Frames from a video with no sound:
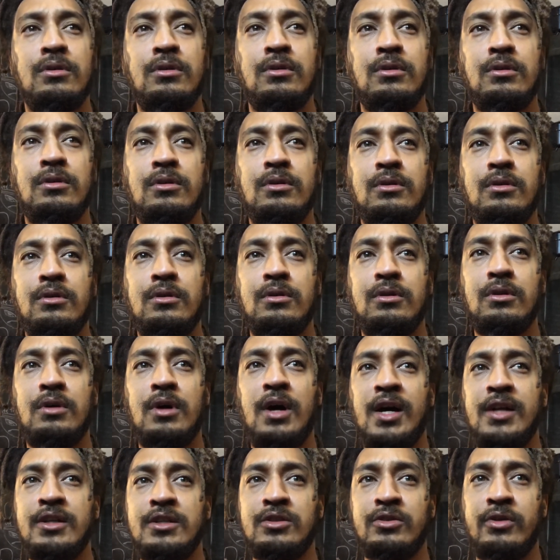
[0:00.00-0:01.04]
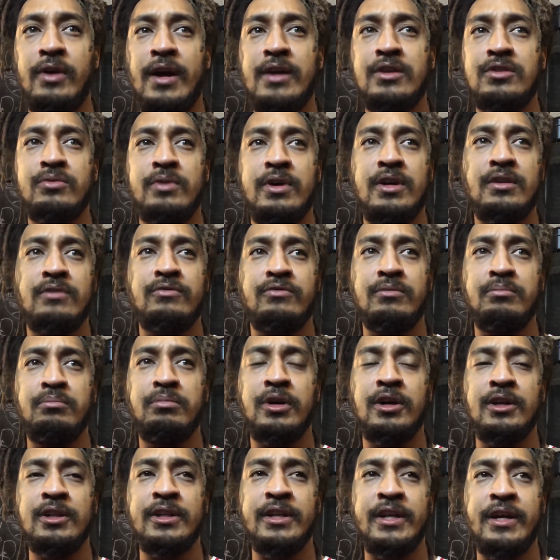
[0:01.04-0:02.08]
On. Uh, I just graduated from
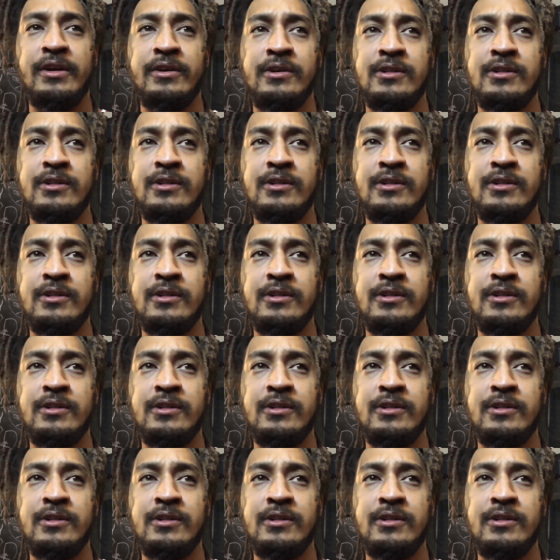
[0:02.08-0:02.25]
Bolinary